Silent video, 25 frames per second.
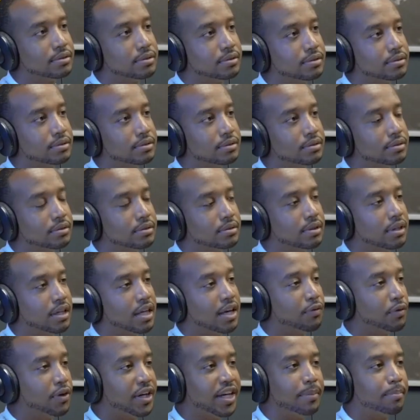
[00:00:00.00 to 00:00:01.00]
do you mean?
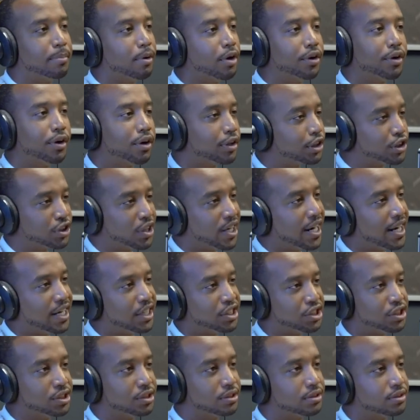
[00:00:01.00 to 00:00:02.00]
If we could burn all the trash.
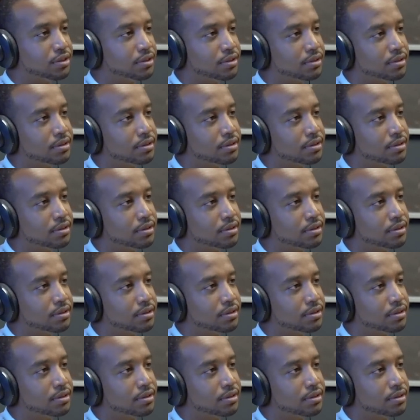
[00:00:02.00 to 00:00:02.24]
Oh.